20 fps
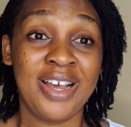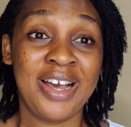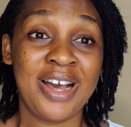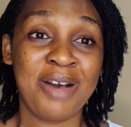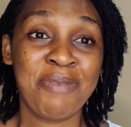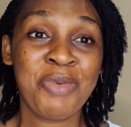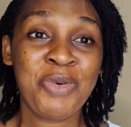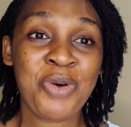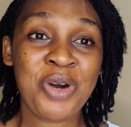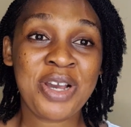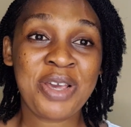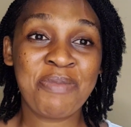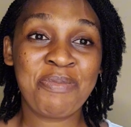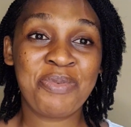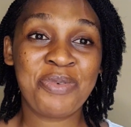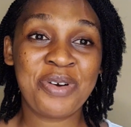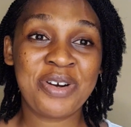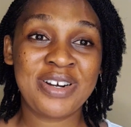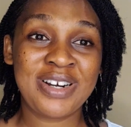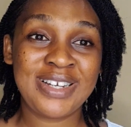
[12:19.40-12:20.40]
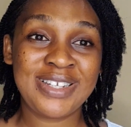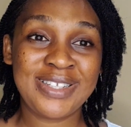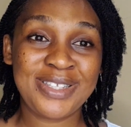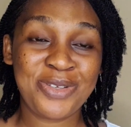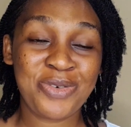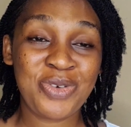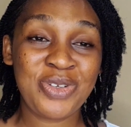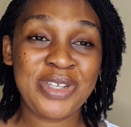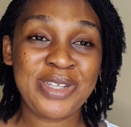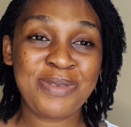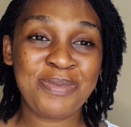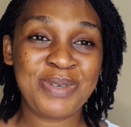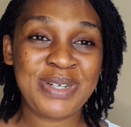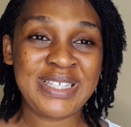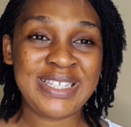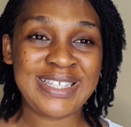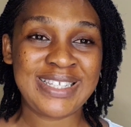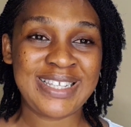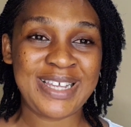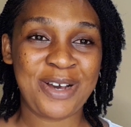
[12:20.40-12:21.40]
I'm a work in progress. The Holy
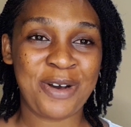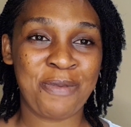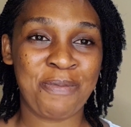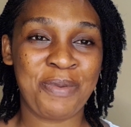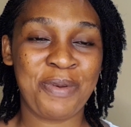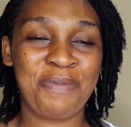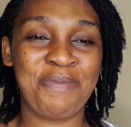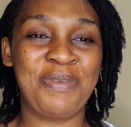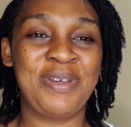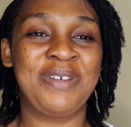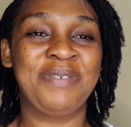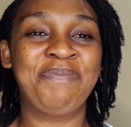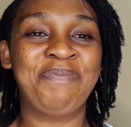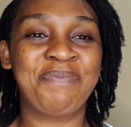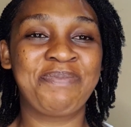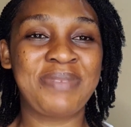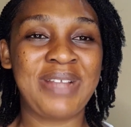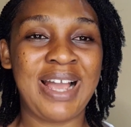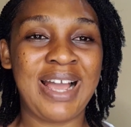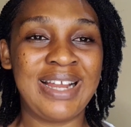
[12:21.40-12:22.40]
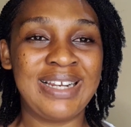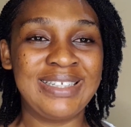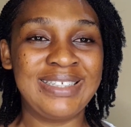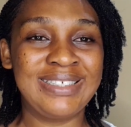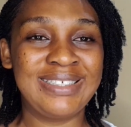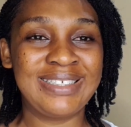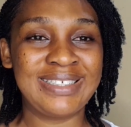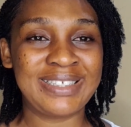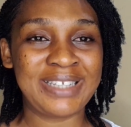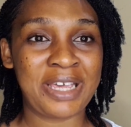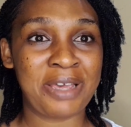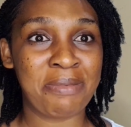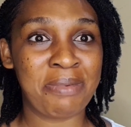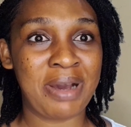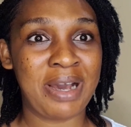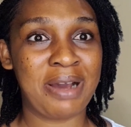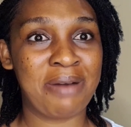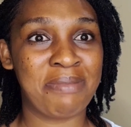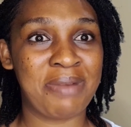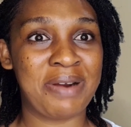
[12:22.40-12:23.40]
Spirit is helping me, and this is Him
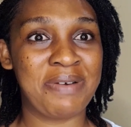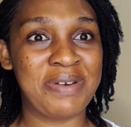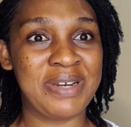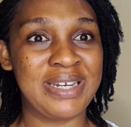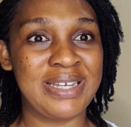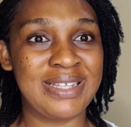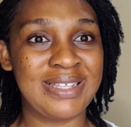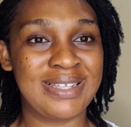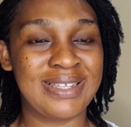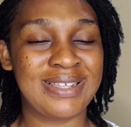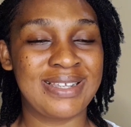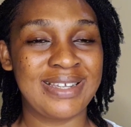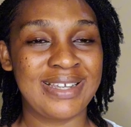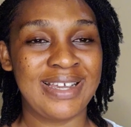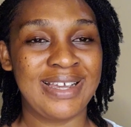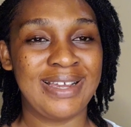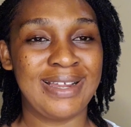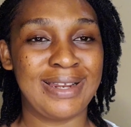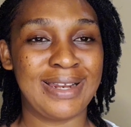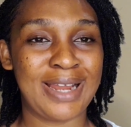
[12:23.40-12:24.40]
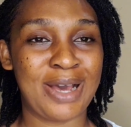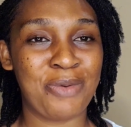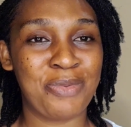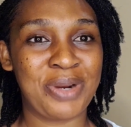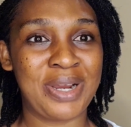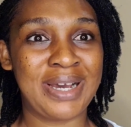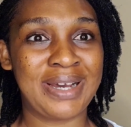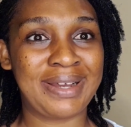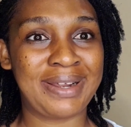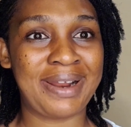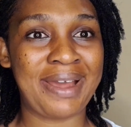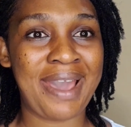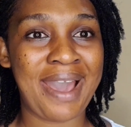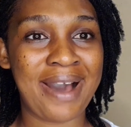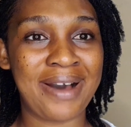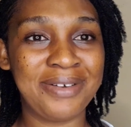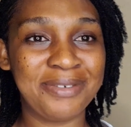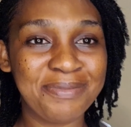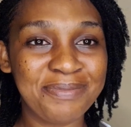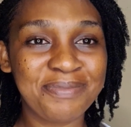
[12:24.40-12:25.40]
hammering it loud and clear.
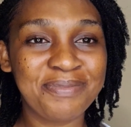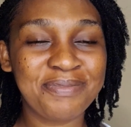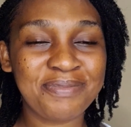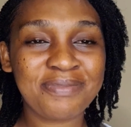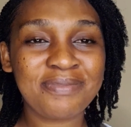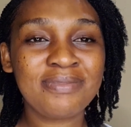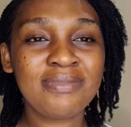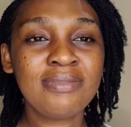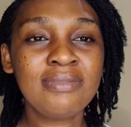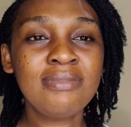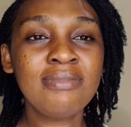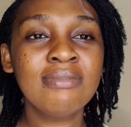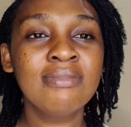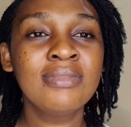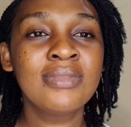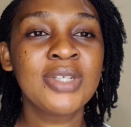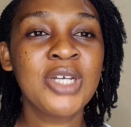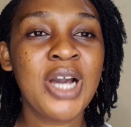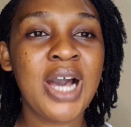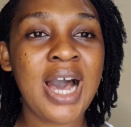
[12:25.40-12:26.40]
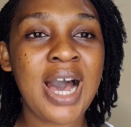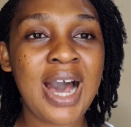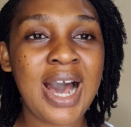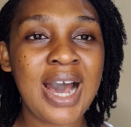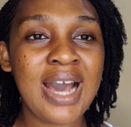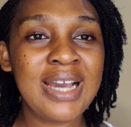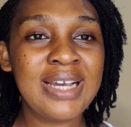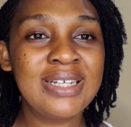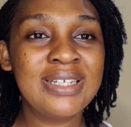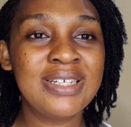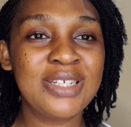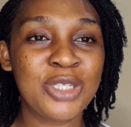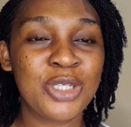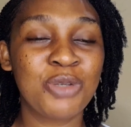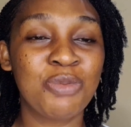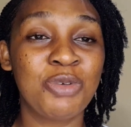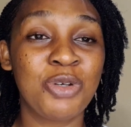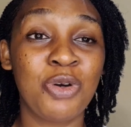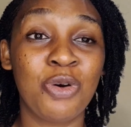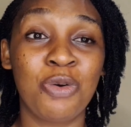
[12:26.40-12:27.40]
I need to
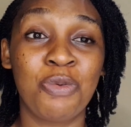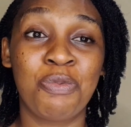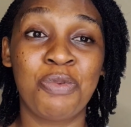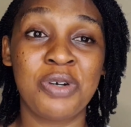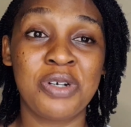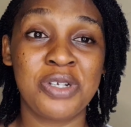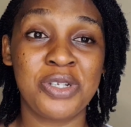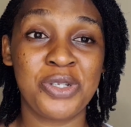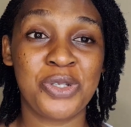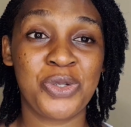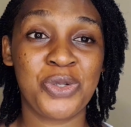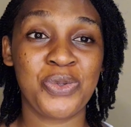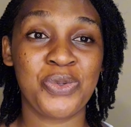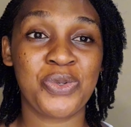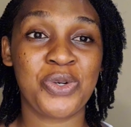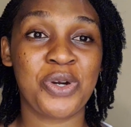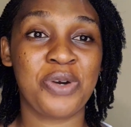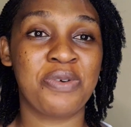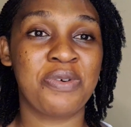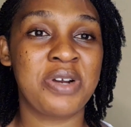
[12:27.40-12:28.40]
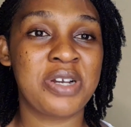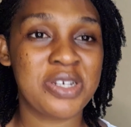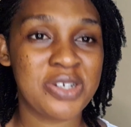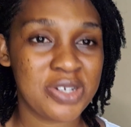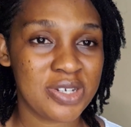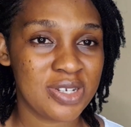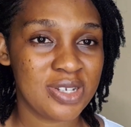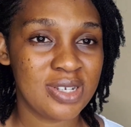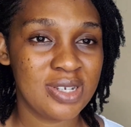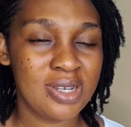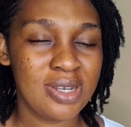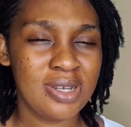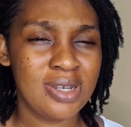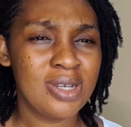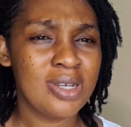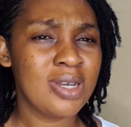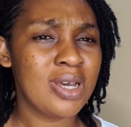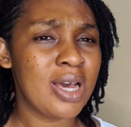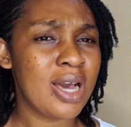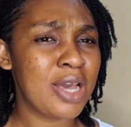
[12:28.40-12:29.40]
be open to correction.
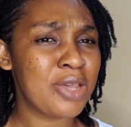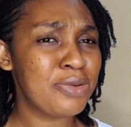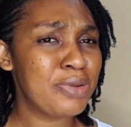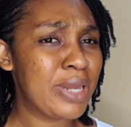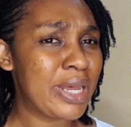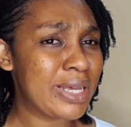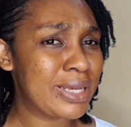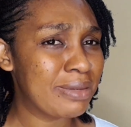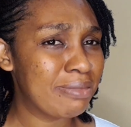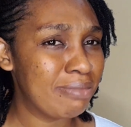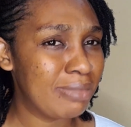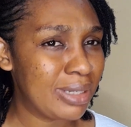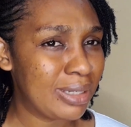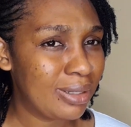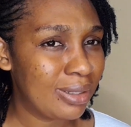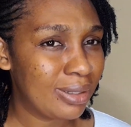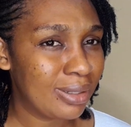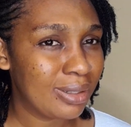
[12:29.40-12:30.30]
Are you like me?